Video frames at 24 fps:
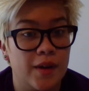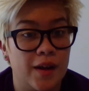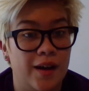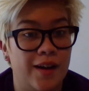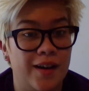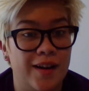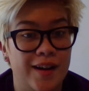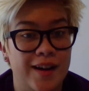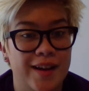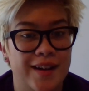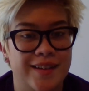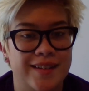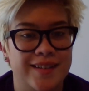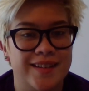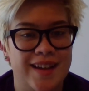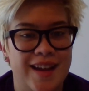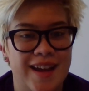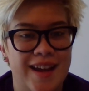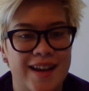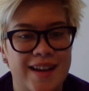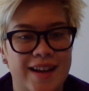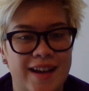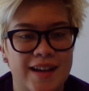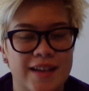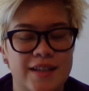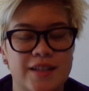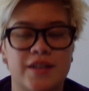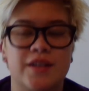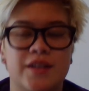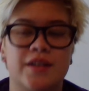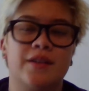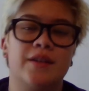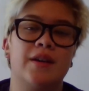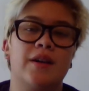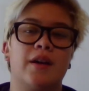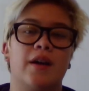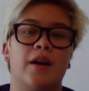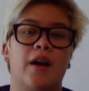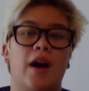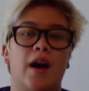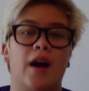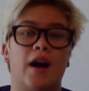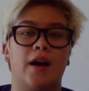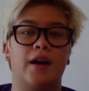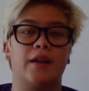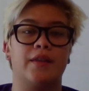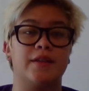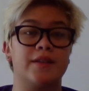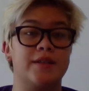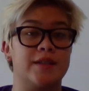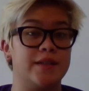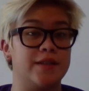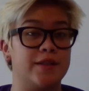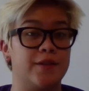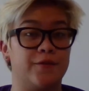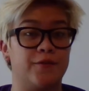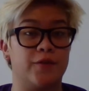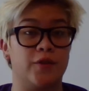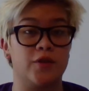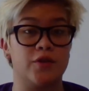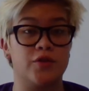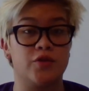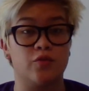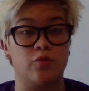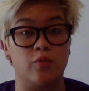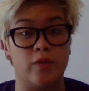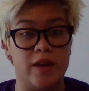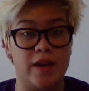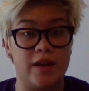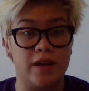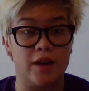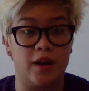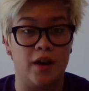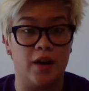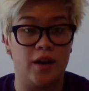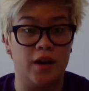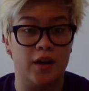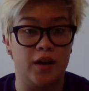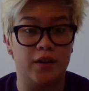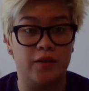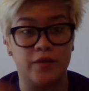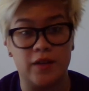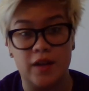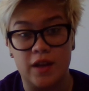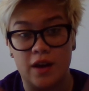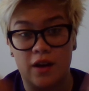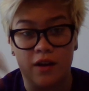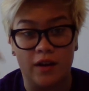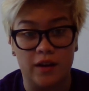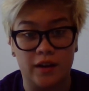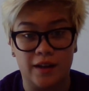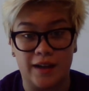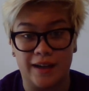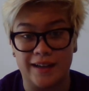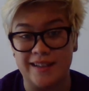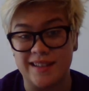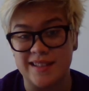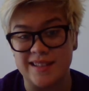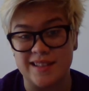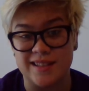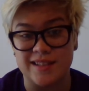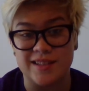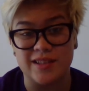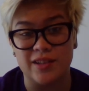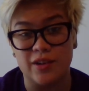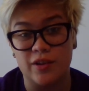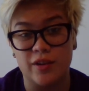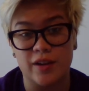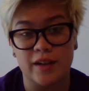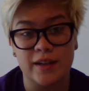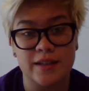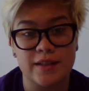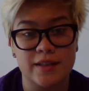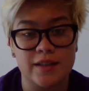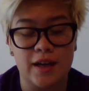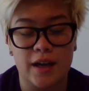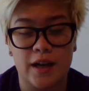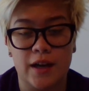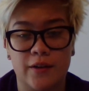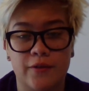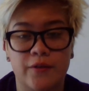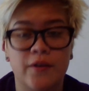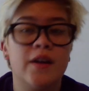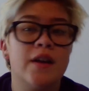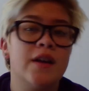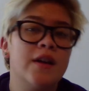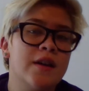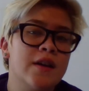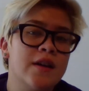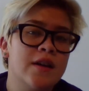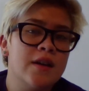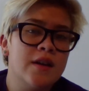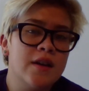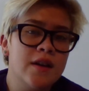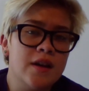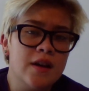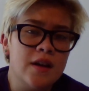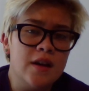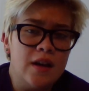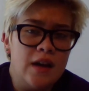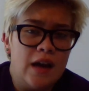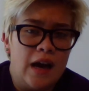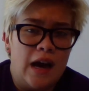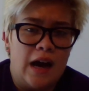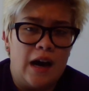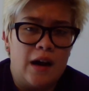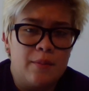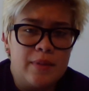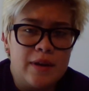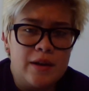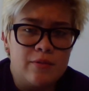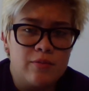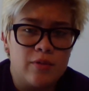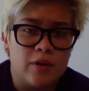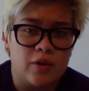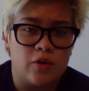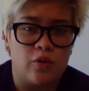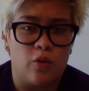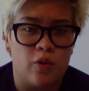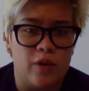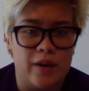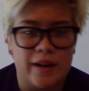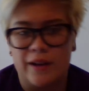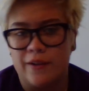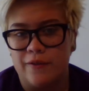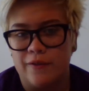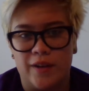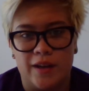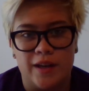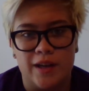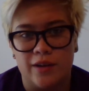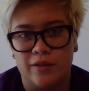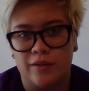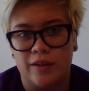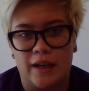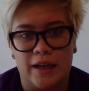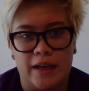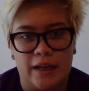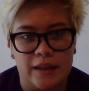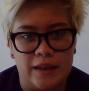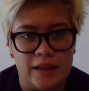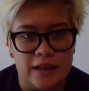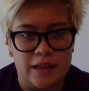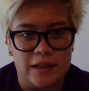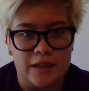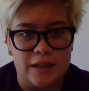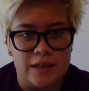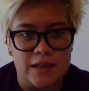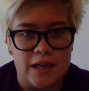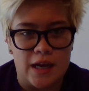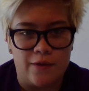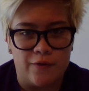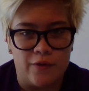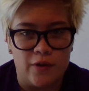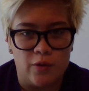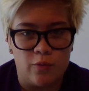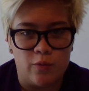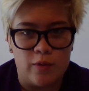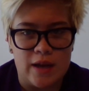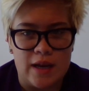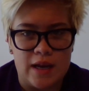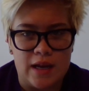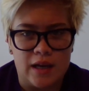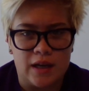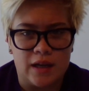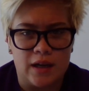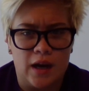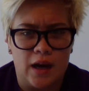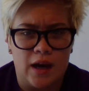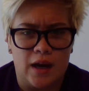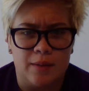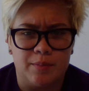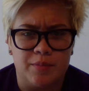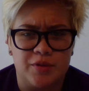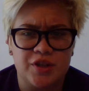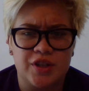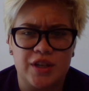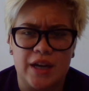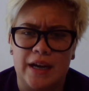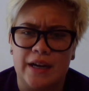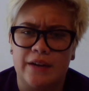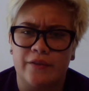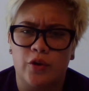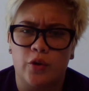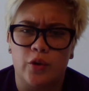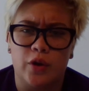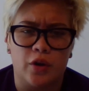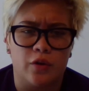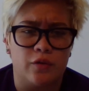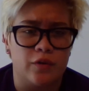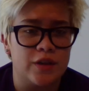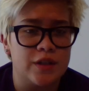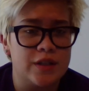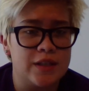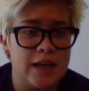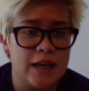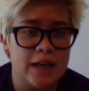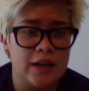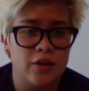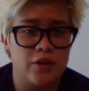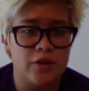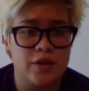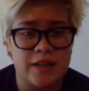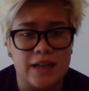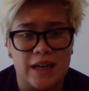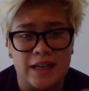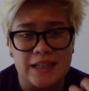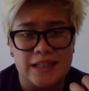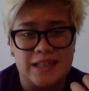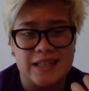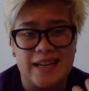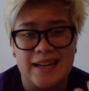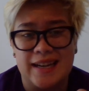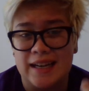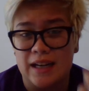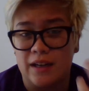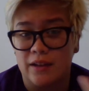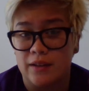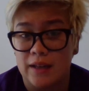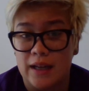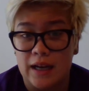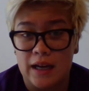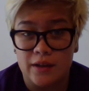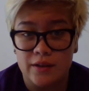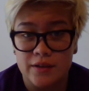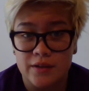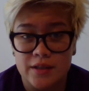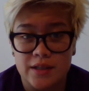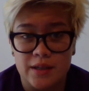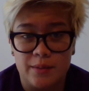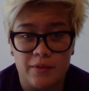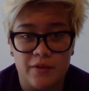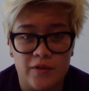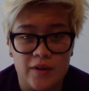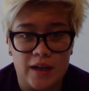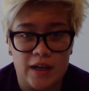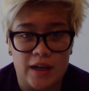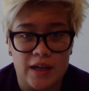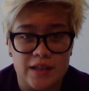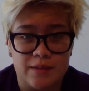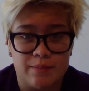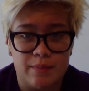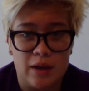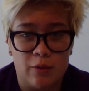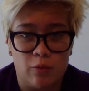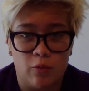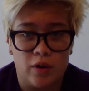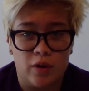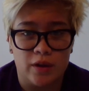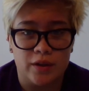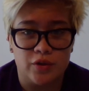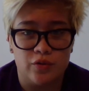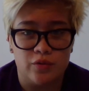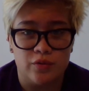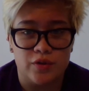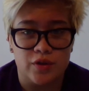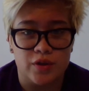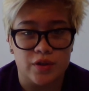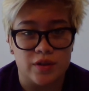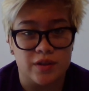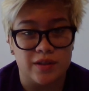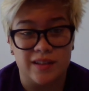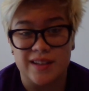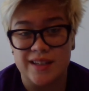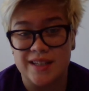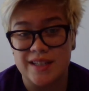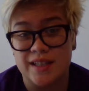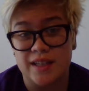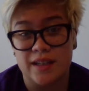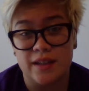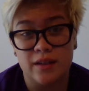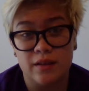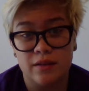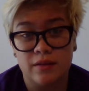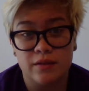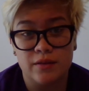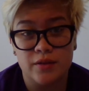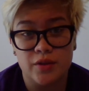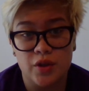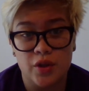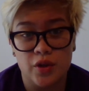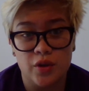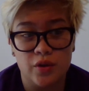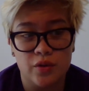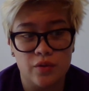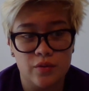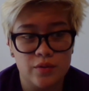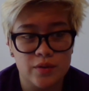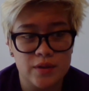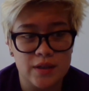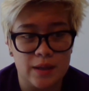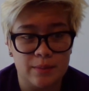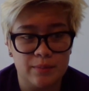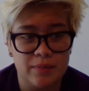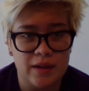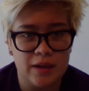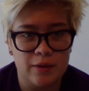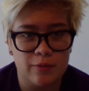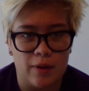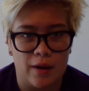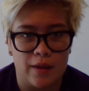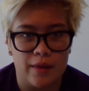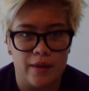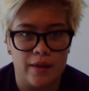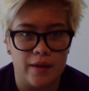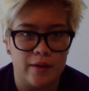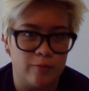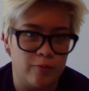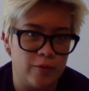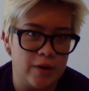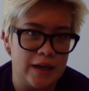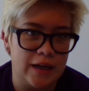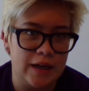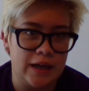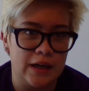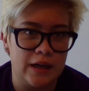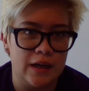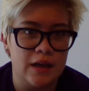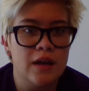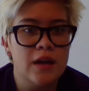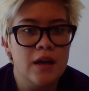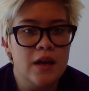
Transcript: All right, hey guys, this is the first week of the online distance learning stuff. I'll be recording a video like this every week, just kind of going over standards, kind of saying it out loud. Some of you guys may want to just listen to something rather than read it.